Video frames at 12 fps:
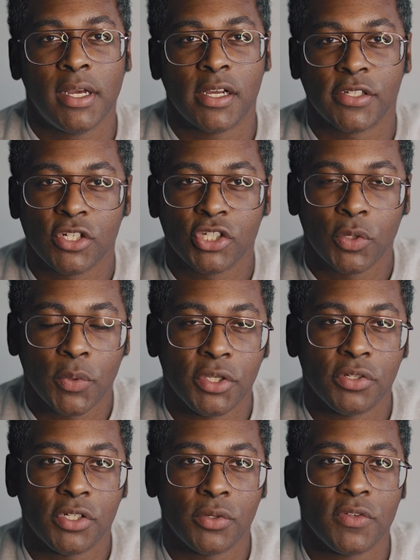Essentially what
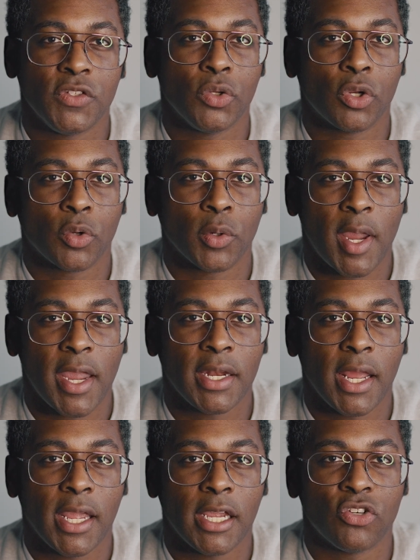you do is you
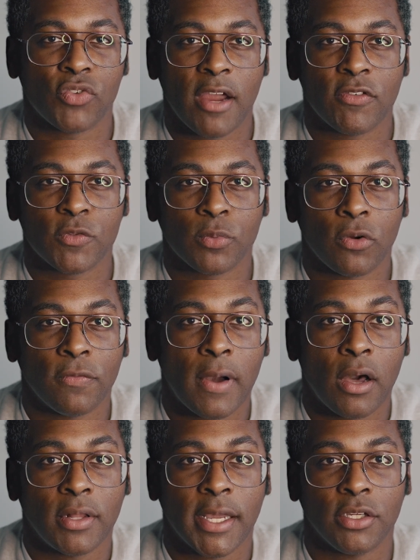create a driver's
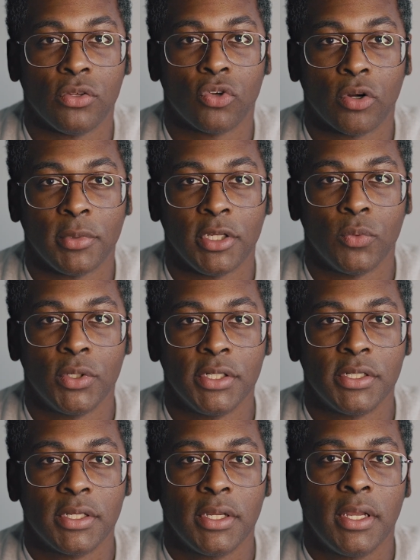profile like you normally
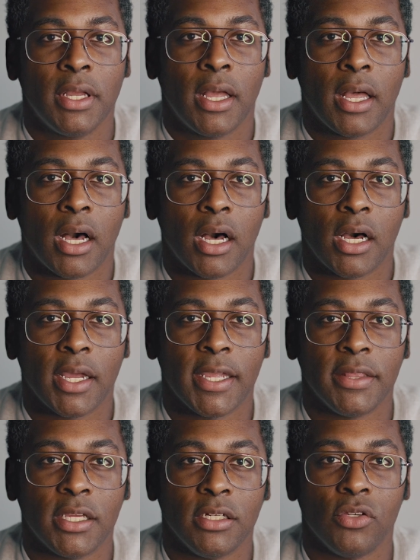would,
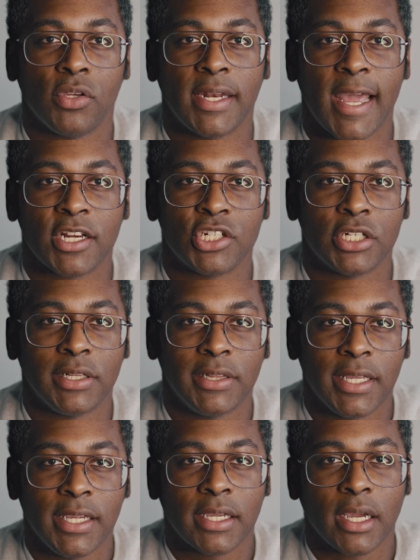and then you can actually
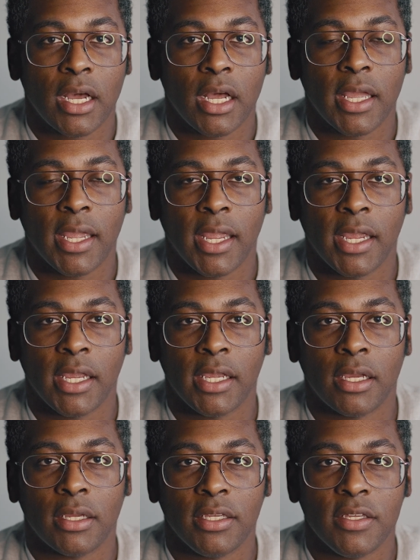link
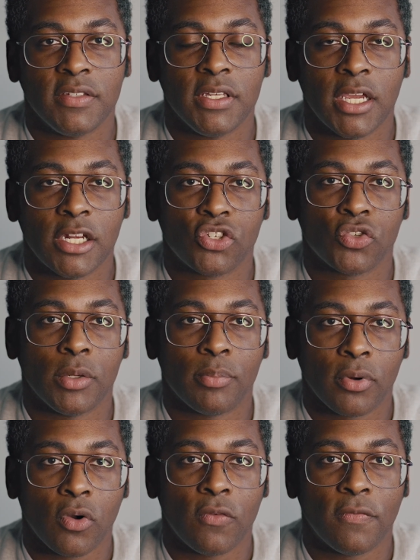a easy entry
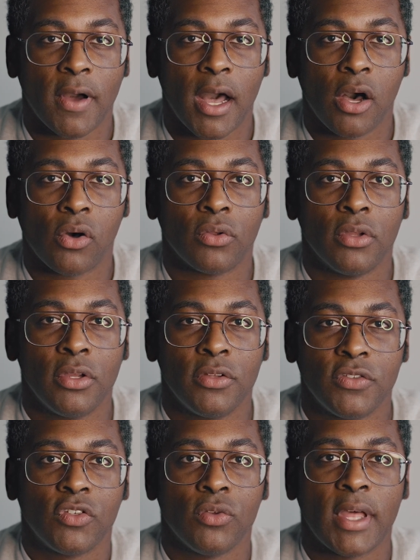profile
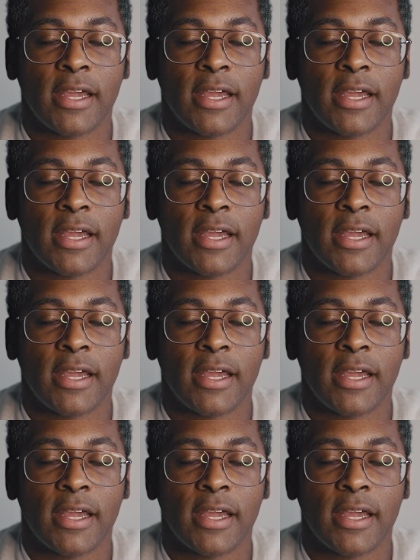to